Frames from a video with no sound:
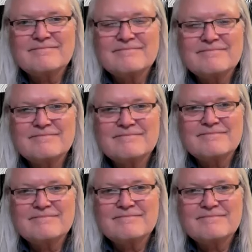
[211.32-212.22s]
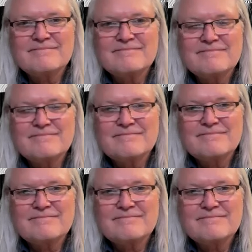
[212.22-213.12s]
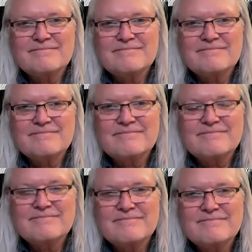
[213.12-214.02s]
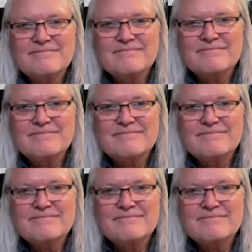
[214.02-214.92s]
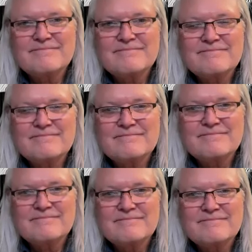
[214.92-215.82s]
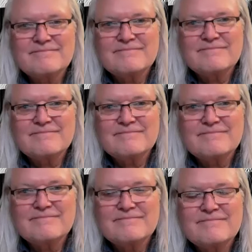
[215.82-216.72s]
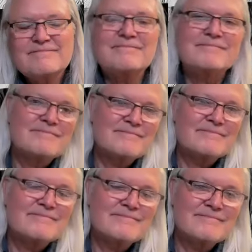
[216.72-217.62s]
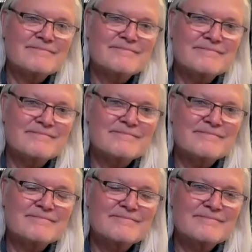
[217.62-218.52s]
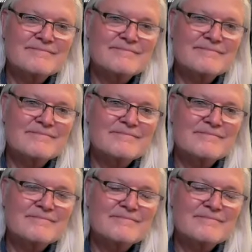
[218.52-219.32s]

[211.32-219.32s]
The person shown says nothing.